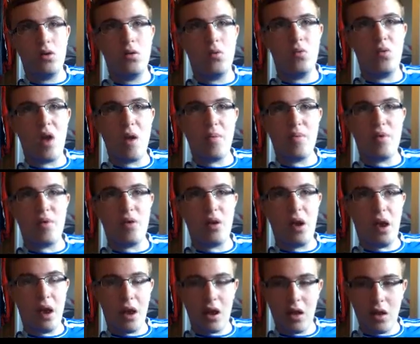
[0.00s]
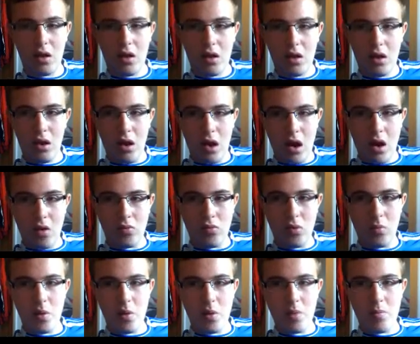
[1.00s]
Webber and that and that
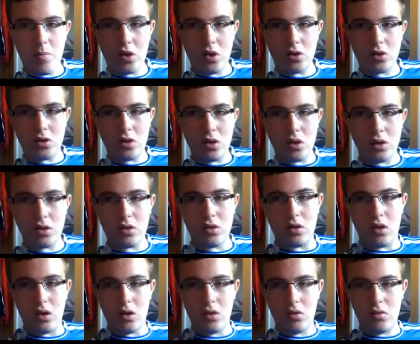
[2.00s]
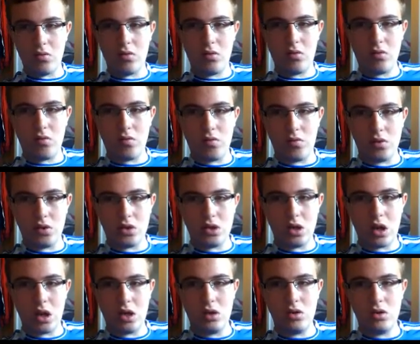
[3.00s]
would be much nicer for a
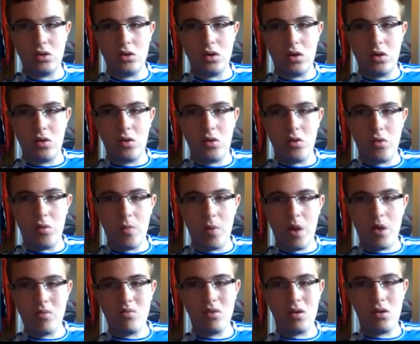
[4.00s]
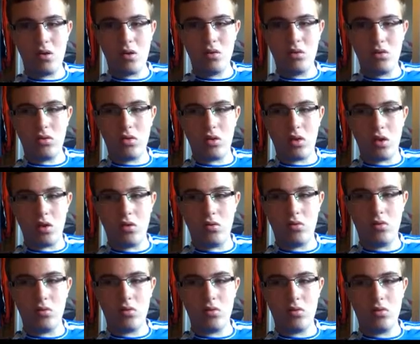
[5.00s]
chain, or maybe Alonso,
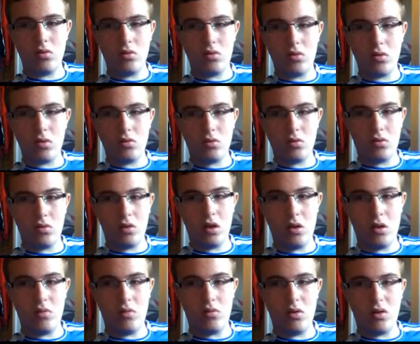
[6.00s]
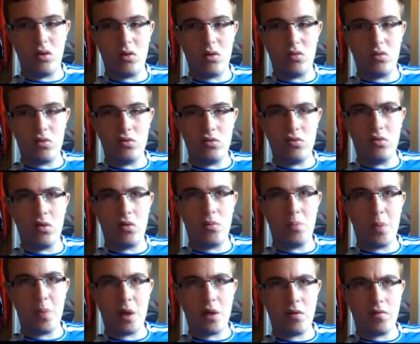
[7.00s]
even though I'm not
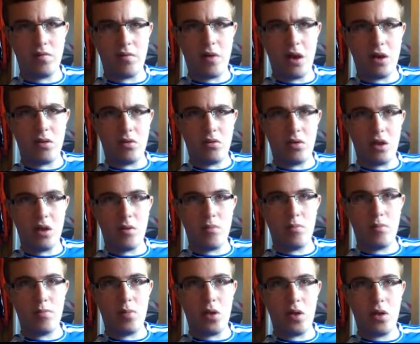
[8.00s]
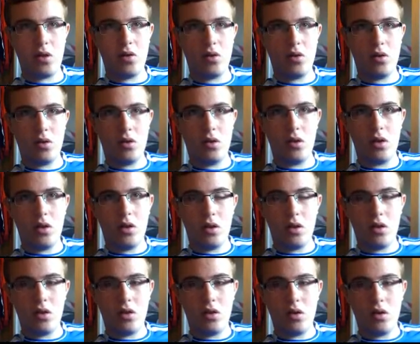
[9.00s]
a big fan on him. But
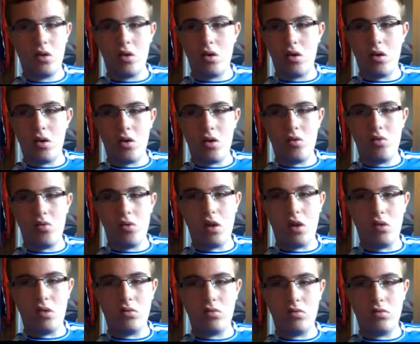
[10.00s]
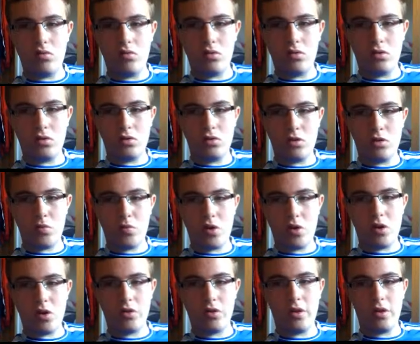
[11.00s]
oh well, it'd just be
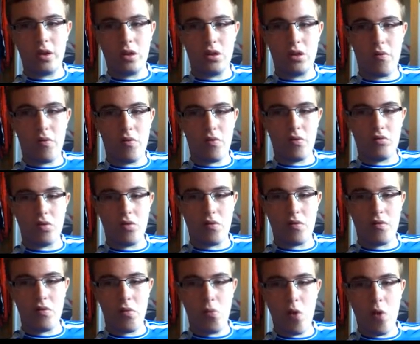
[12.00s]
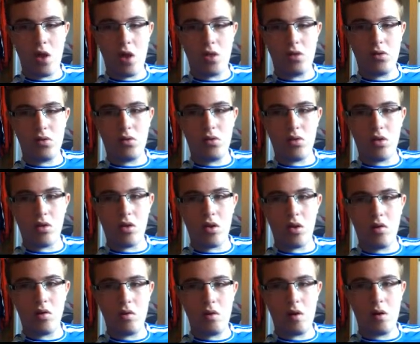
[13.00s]
nice to see a different driver win
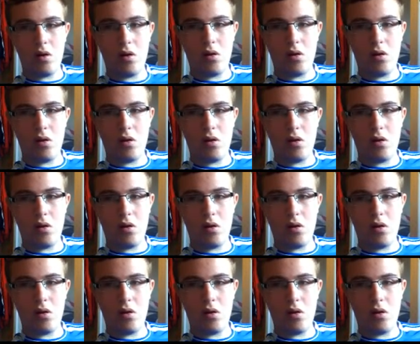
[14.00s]
soon.